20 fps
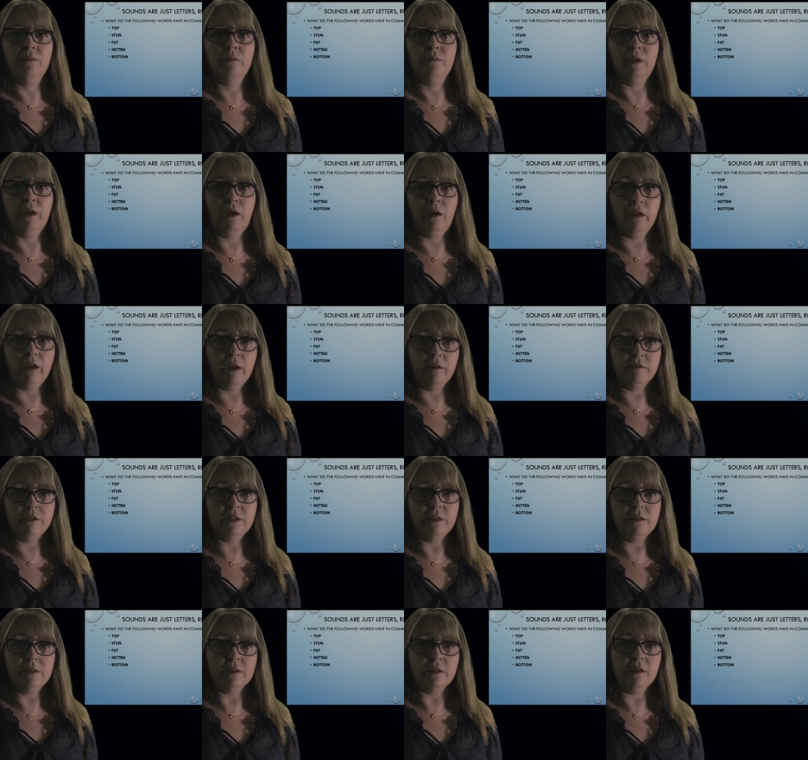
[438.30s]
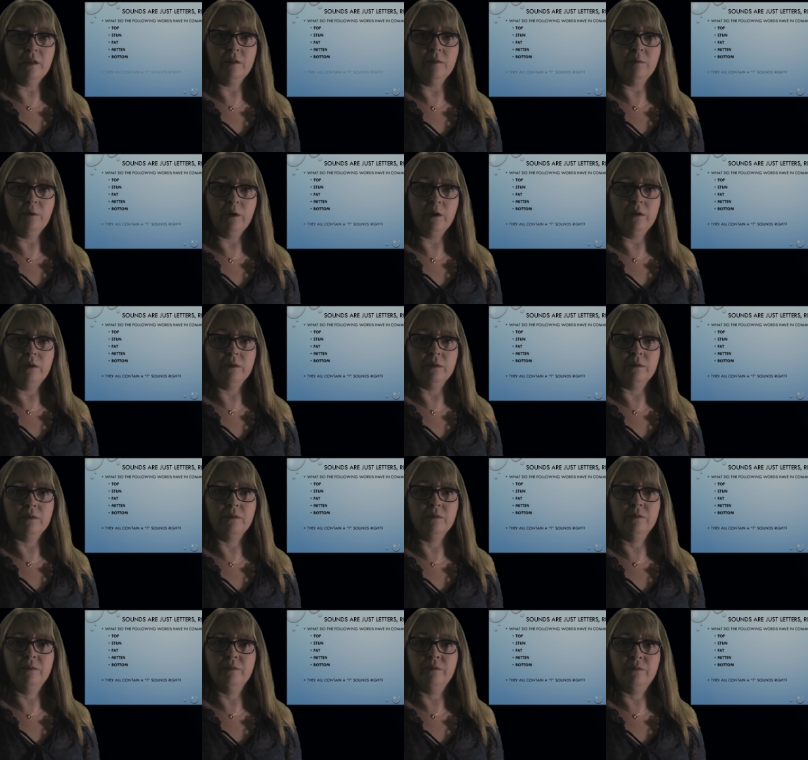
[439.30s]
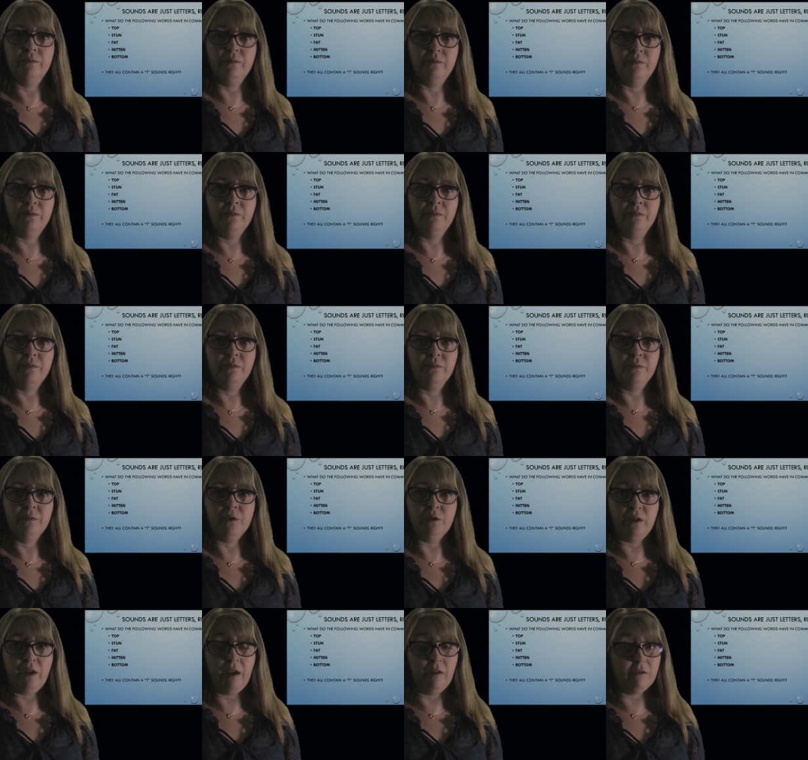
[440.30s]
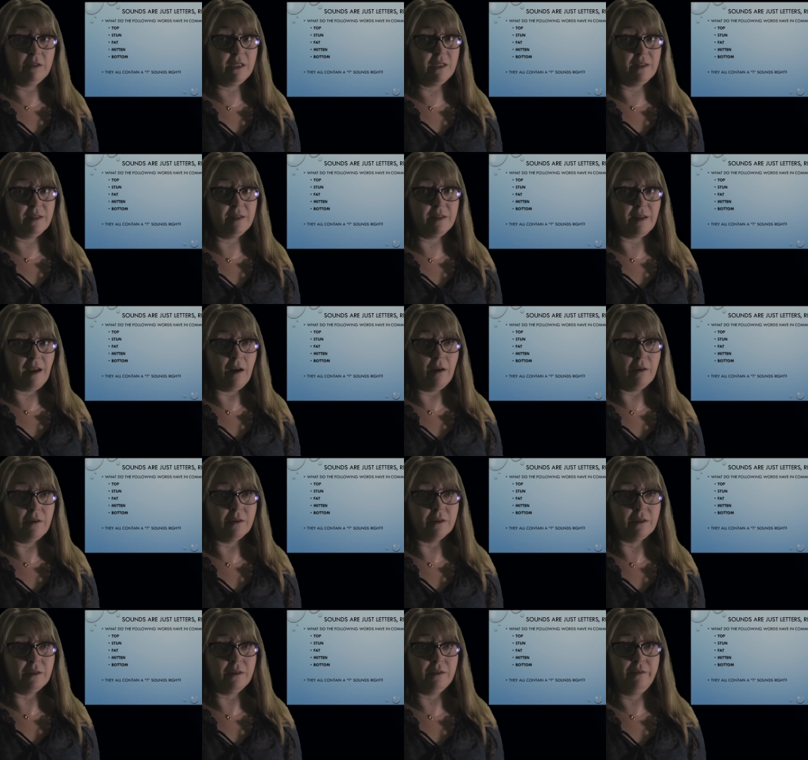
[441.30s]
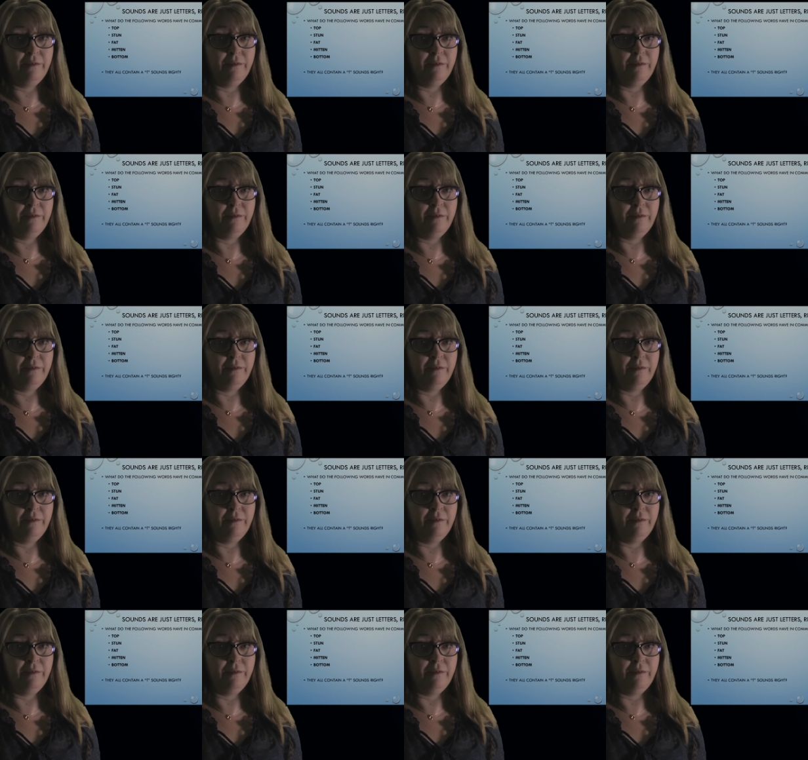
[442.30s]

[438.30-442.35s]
They all have T's in them, right? Do they have a T sound?